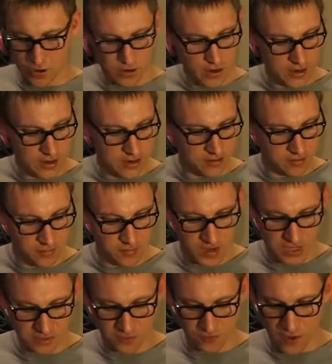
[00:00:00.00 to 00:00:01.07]
I did some
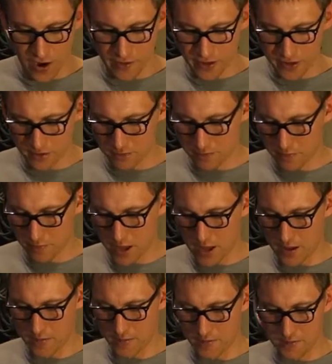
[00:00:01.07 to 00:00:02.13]
test firing,
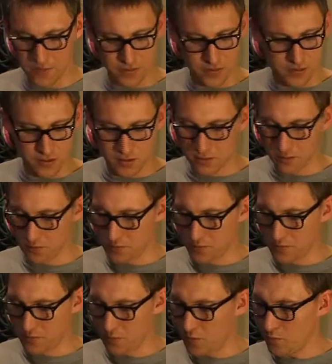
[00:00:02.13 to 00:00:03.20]
but
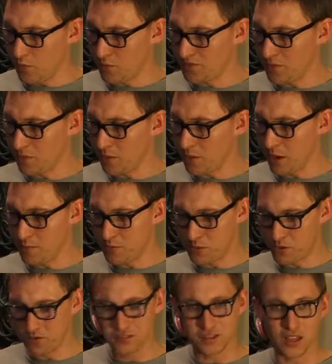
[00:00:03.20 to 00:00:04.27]
with some
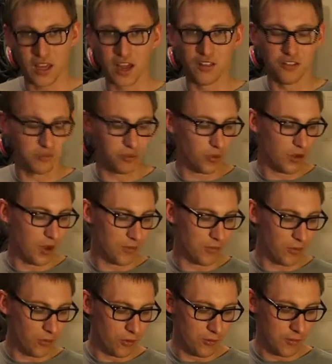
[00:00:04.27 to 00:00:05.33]
abuse, the colours will come
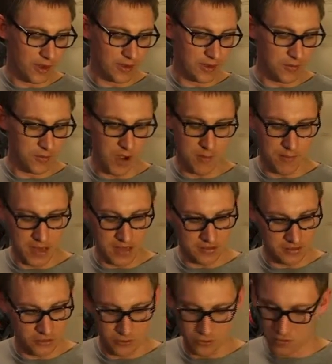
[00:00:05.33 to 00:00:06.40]
through, but I did my best
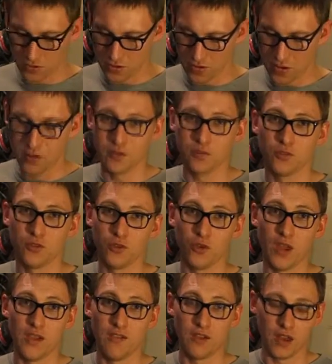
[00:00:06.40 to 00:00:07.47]
to do
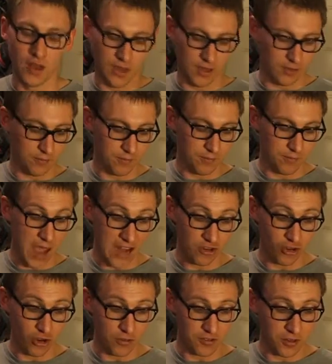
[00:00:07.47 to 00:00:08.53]
heavy uh, paint jobs